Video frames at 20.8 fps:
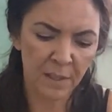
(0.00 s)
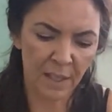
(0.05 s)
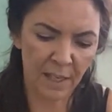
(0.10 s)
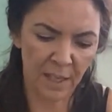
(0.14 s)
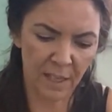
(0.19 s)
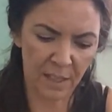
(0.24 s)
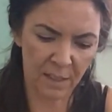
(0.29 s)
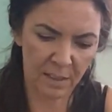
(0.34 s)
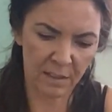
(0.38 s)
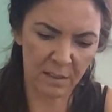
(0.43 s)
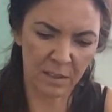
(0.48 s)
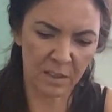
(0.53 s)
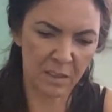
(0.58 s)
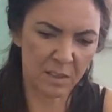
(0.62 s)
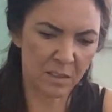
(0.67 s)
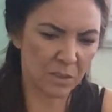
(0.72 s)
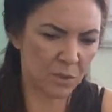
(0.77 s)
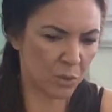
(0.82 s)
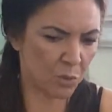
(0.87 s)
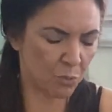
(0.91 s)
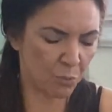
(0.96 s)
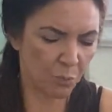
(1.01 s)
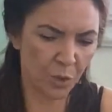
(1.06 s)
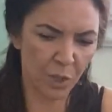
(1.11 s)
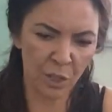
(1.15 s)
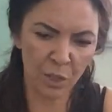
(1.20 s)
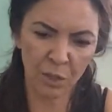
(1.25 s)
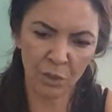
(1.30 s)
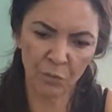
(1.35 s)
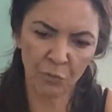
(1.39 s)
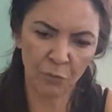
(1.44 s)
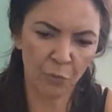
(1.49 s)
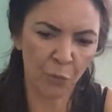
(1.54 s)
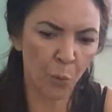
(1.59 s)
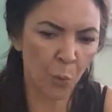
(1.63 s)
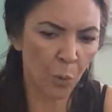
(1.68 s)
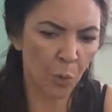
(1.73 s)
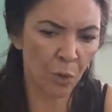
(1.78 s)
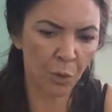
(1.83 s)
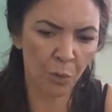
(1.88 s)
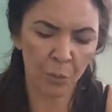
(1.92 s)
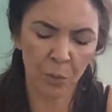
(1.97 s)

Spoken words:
And it's 3, 4,